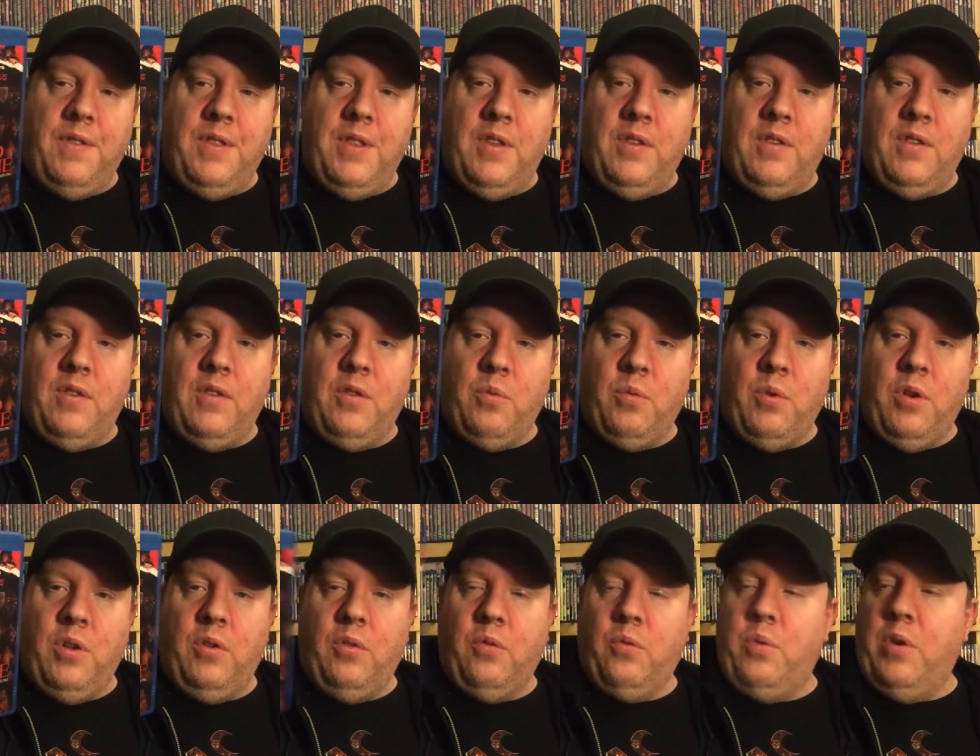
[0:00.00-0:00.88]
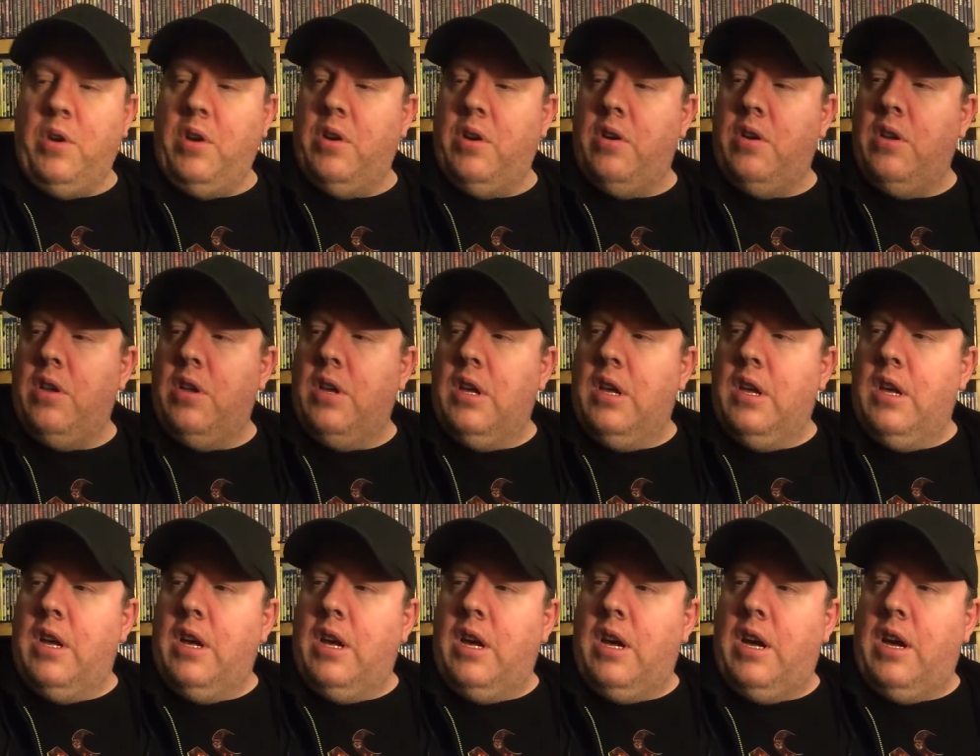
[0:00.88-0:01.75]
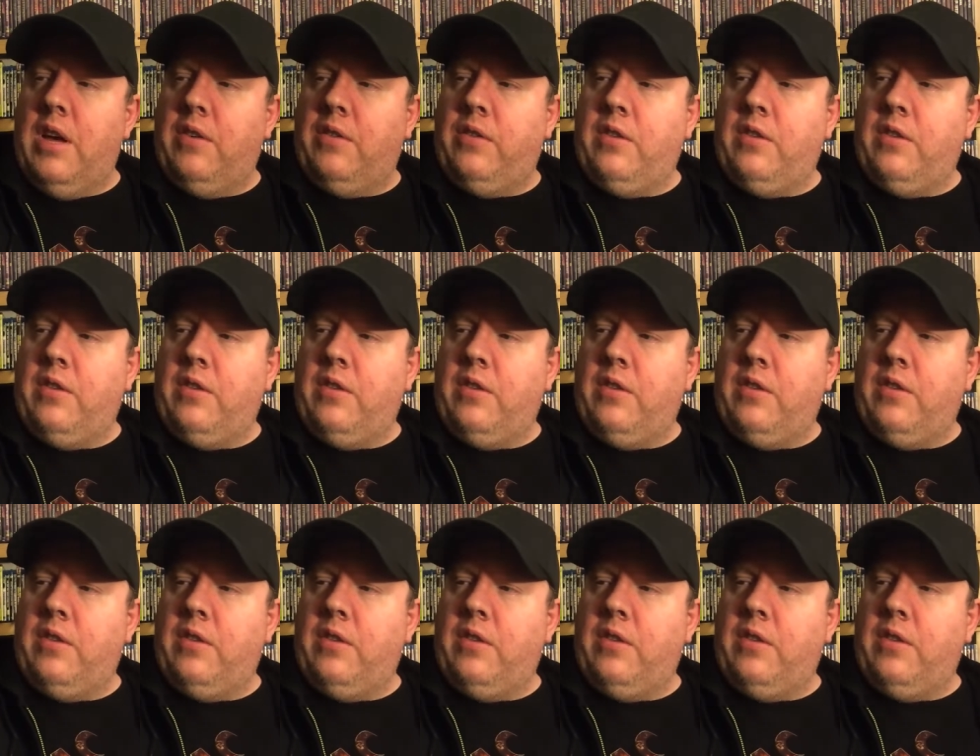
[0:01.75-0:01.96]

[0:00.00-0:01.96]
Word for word: This is a, one of those weird uh,